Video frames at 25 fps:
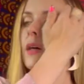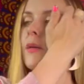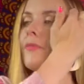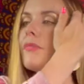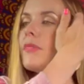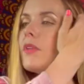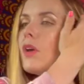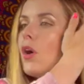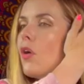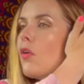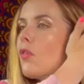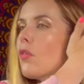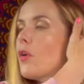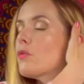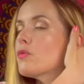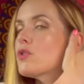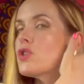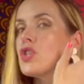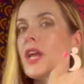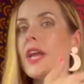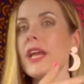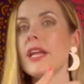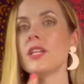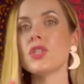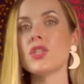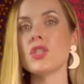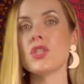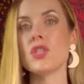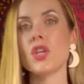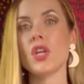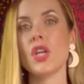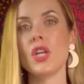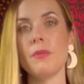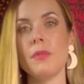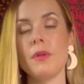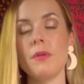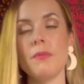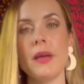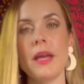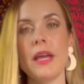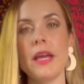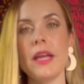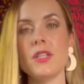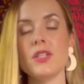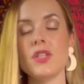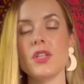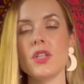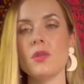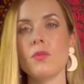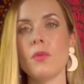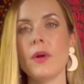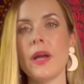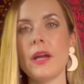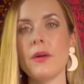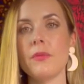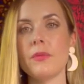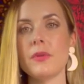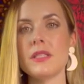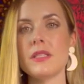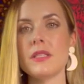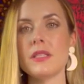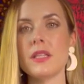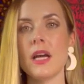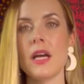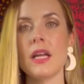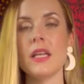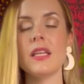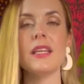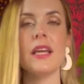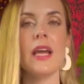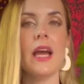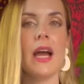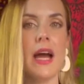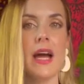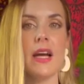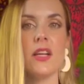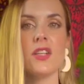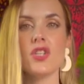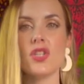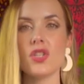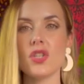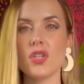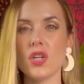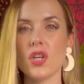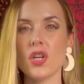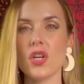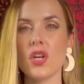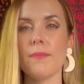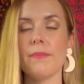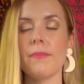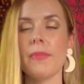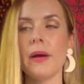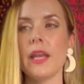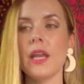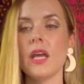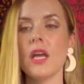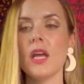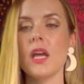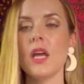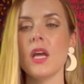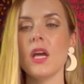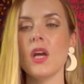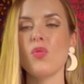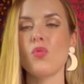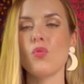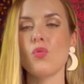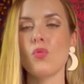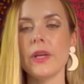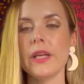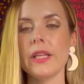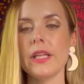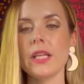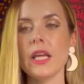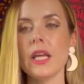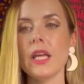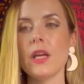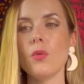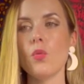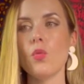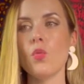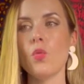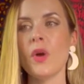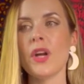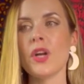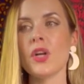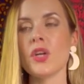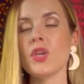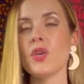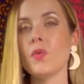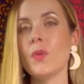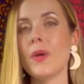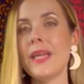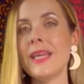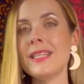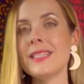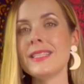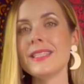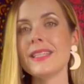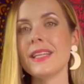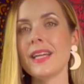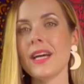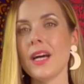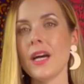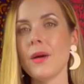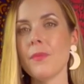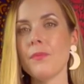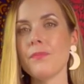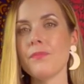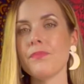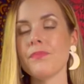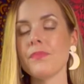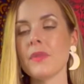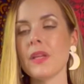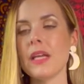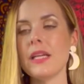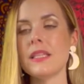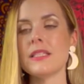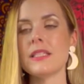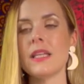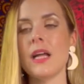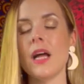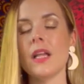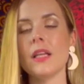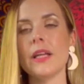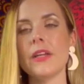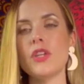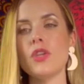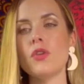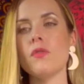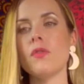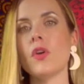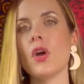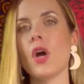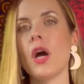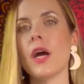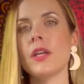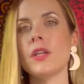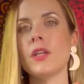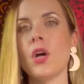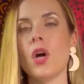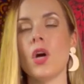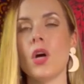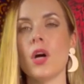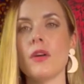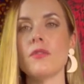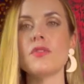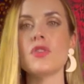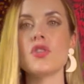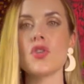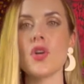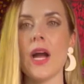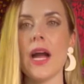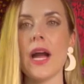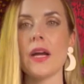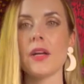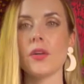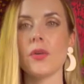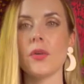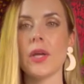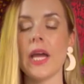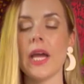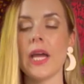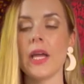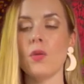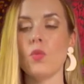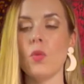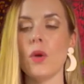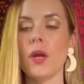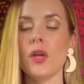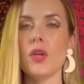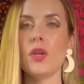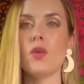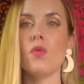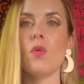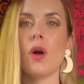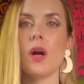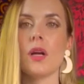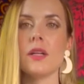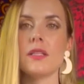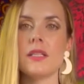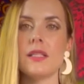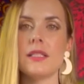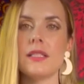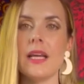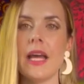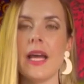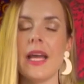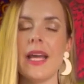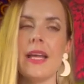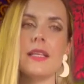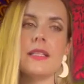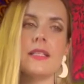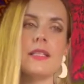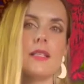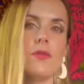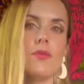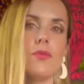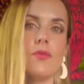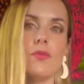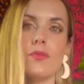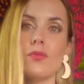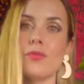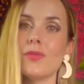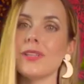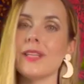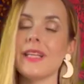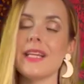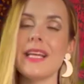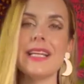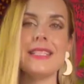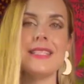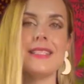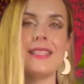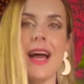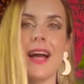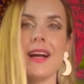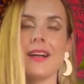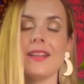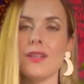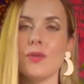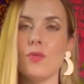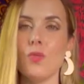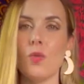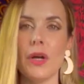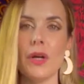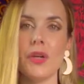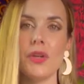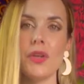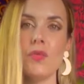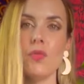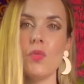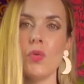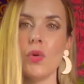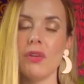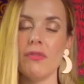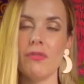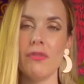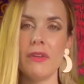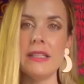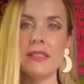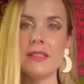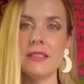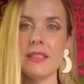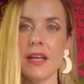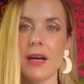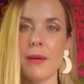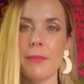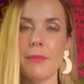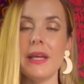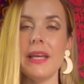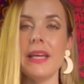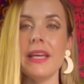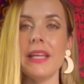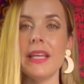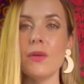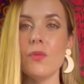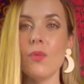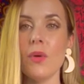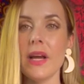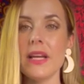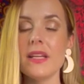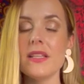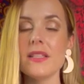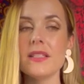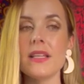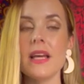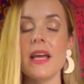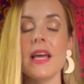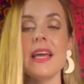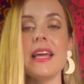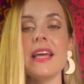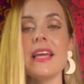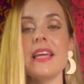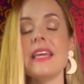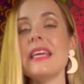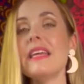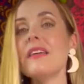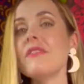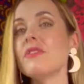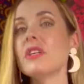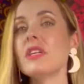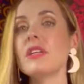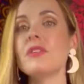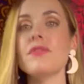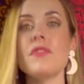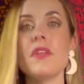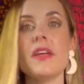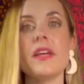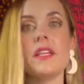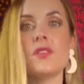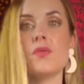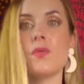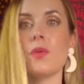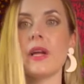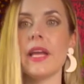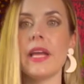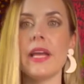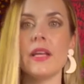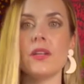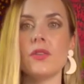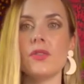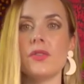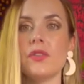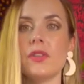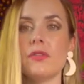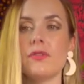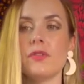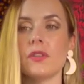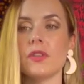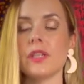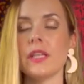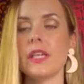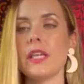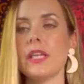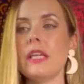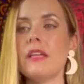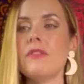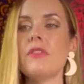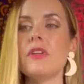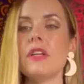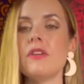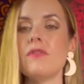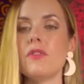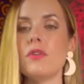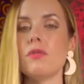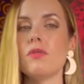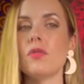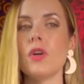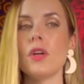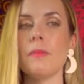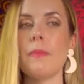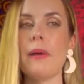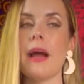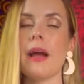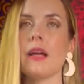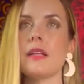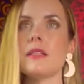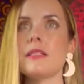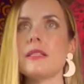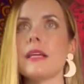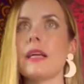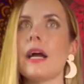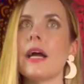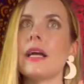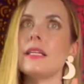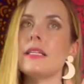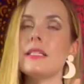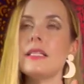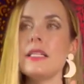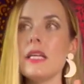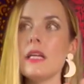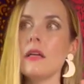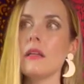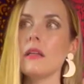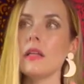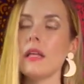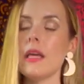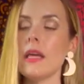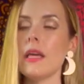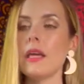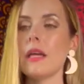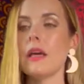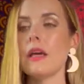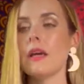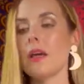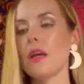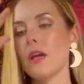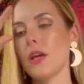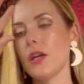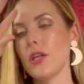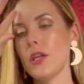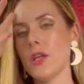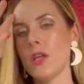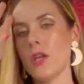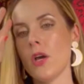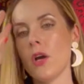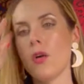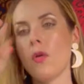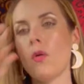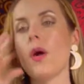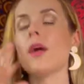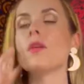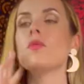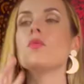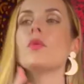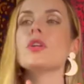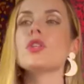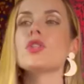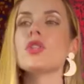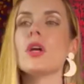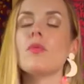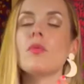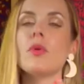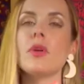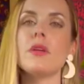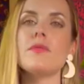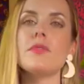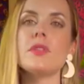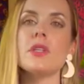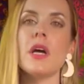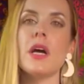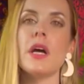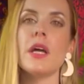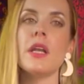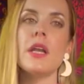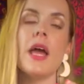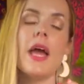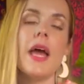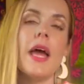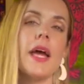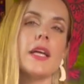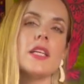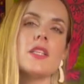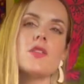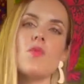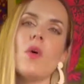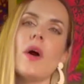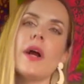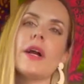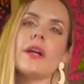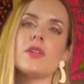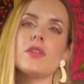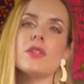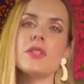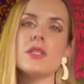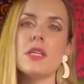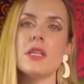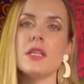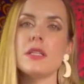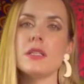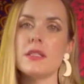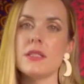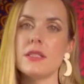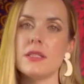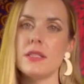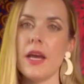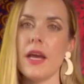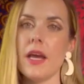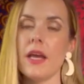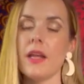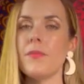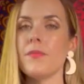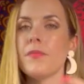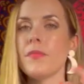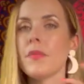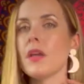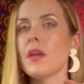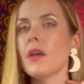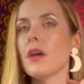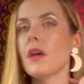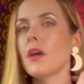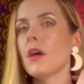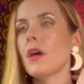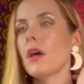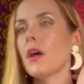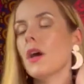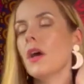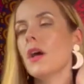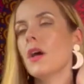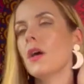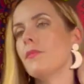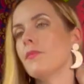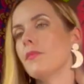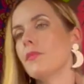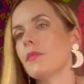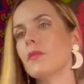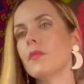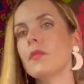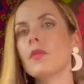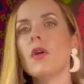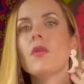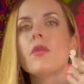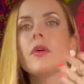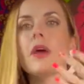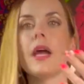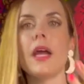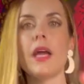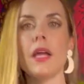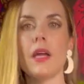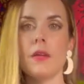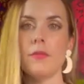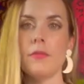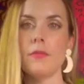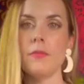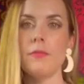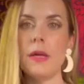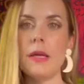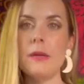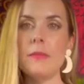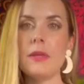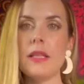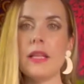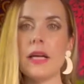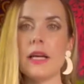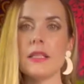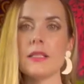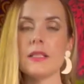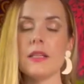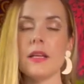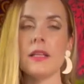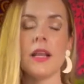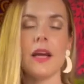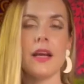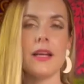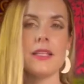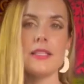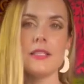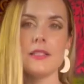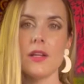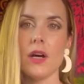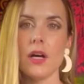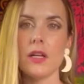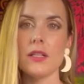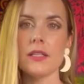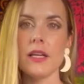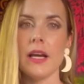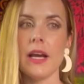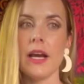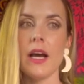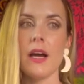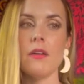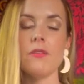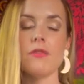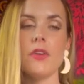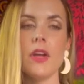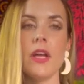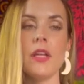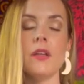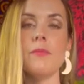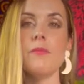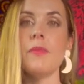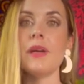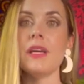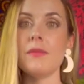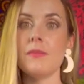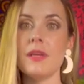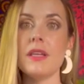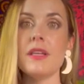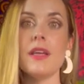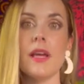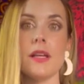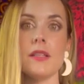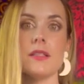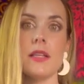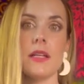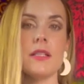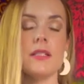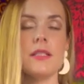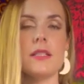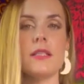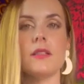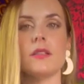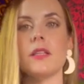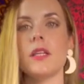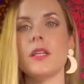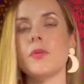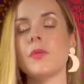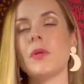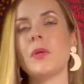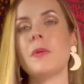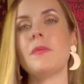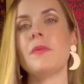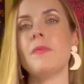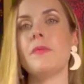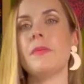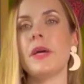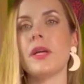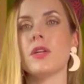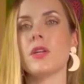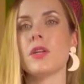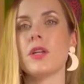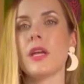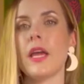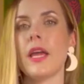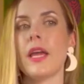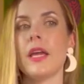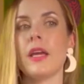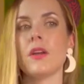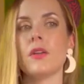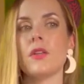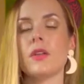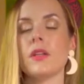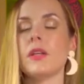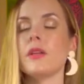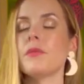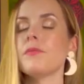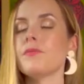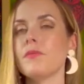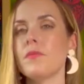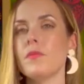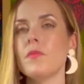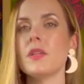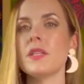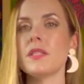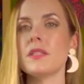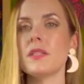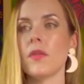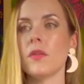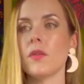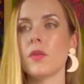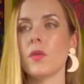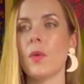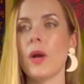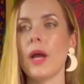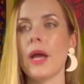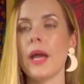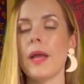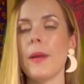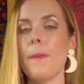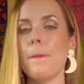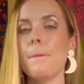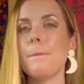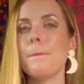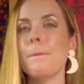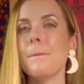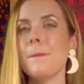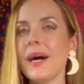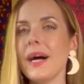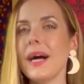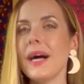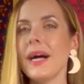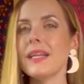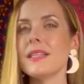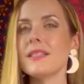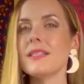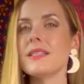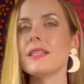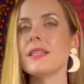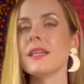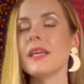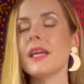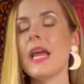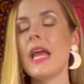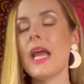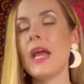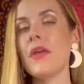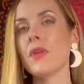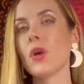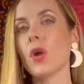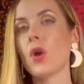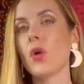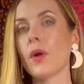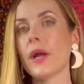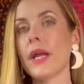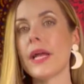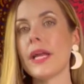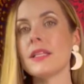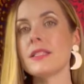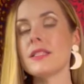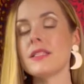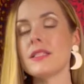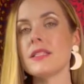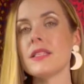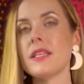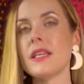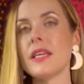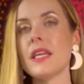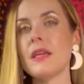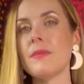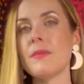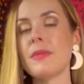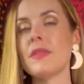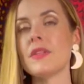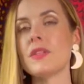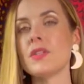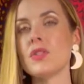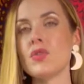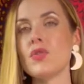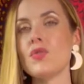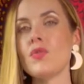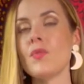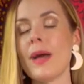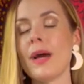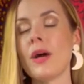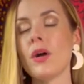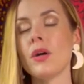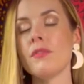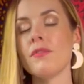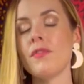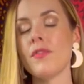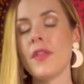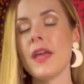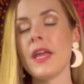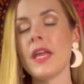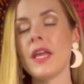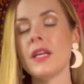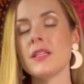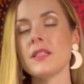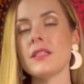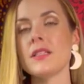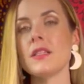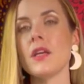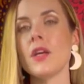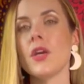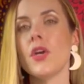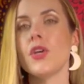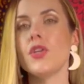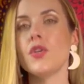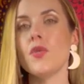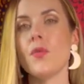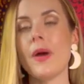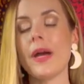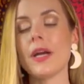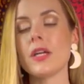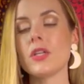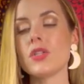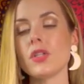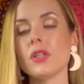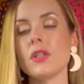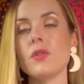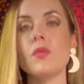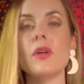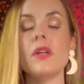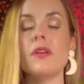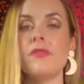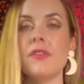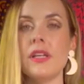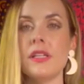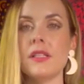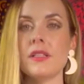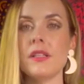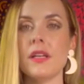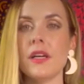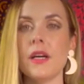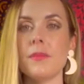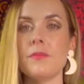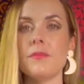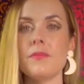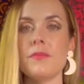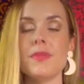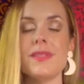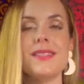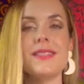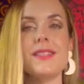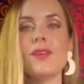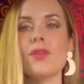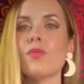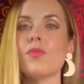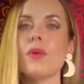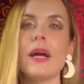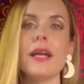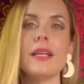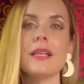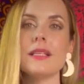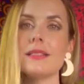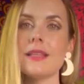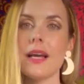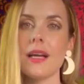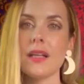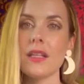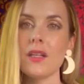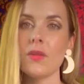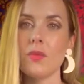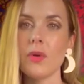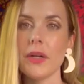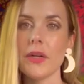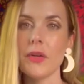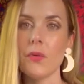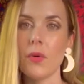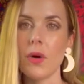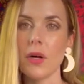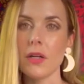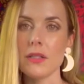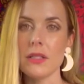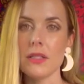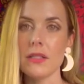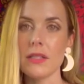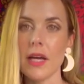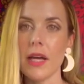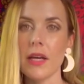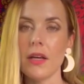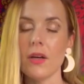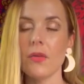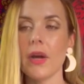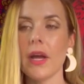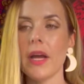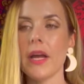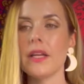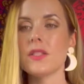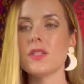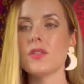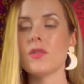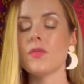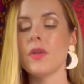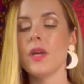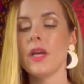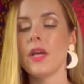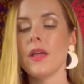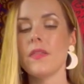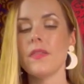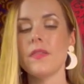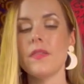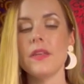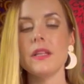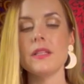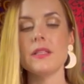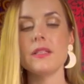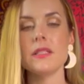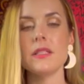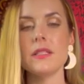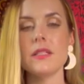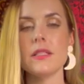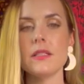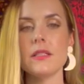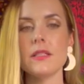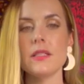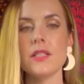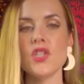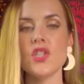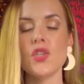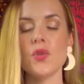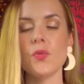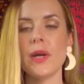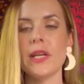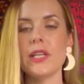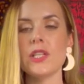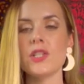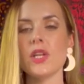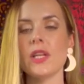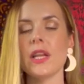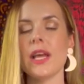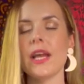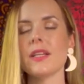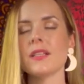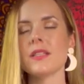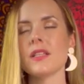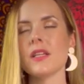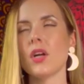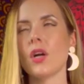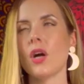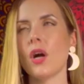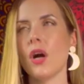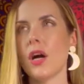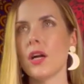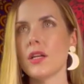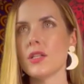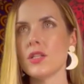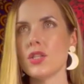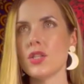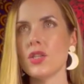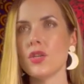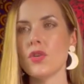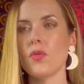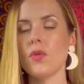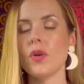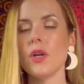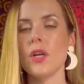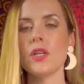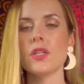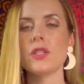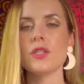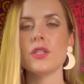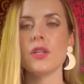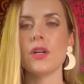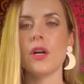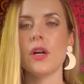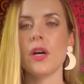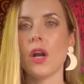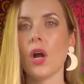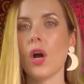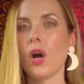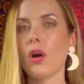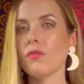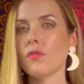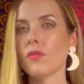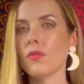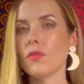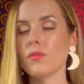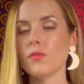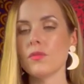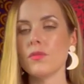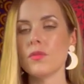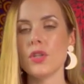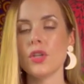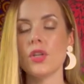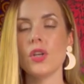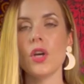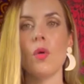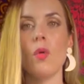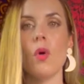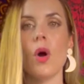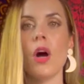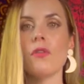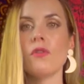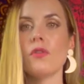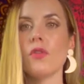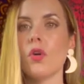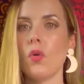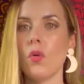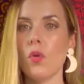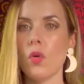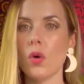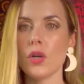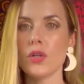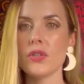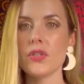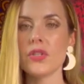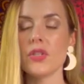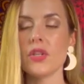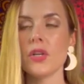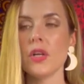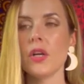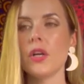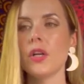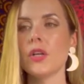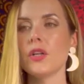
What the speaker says: Although changes could have been made to the way it was done, yeah, sure. But really where you ended up, it's not like you've gotten off track, okay? Where you are today is really exactly where you would have ended up anyways, even if things were handled differently. Even if you look back and say, ideally, I wish I would have done X, Y, or Z instead. okay, maybe that's a nice thought to have. And maybe, yes, ideally it would have been better to handle it this other way. But in the grand scheme and the zoom out of things, you actually would have ended up still right exactly where you are today. Okay. So this situation hasn't caused you to go off course.